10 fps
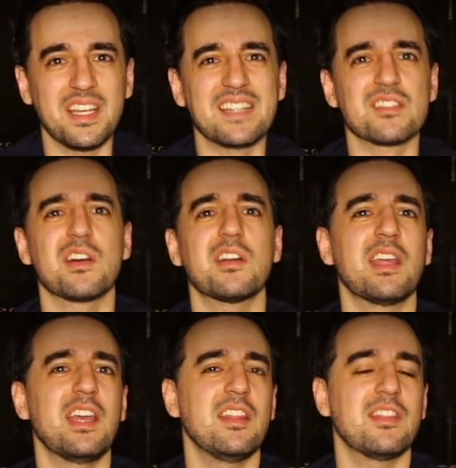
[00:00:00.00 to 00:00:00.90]
It's
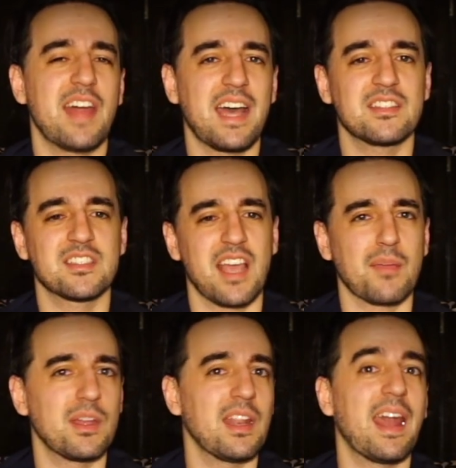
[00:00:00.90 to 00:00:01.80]
not in that
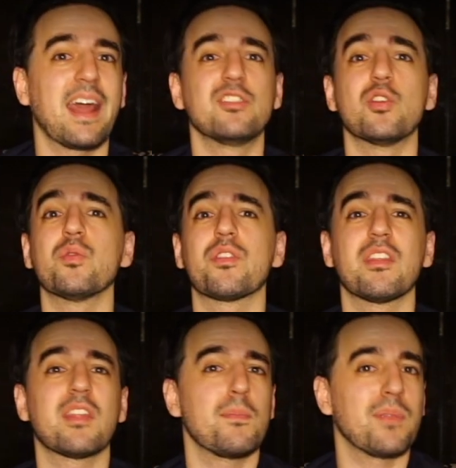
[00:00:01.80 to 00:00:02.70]
segment, and I don't
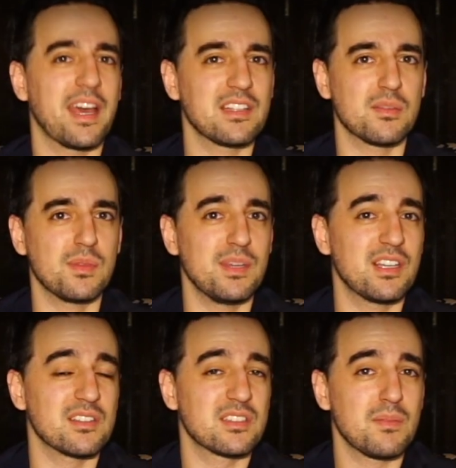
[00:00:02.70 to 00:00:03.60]
think they plan to be,
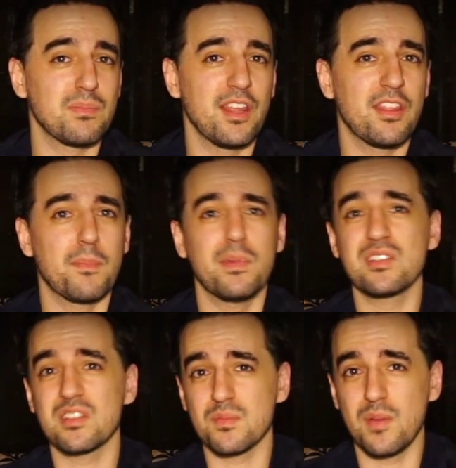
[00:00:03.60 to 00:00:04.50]
because simply their
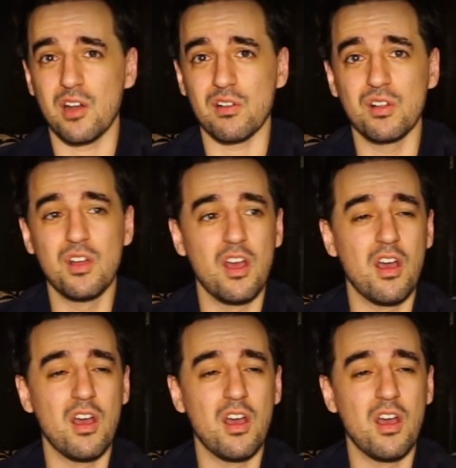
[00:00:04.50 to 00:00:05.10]
business model